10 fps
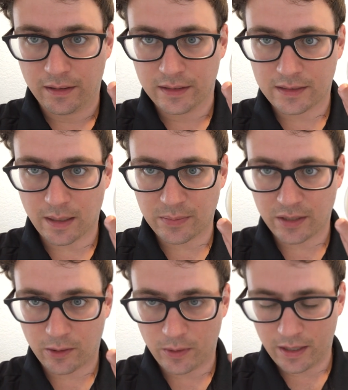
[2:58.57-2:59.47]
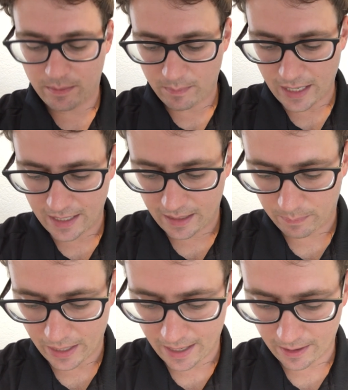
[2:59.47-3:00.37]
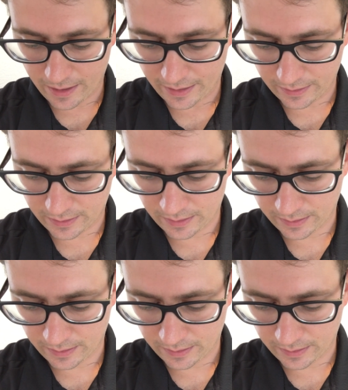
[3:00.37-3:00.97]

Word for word: subsequent mating pairings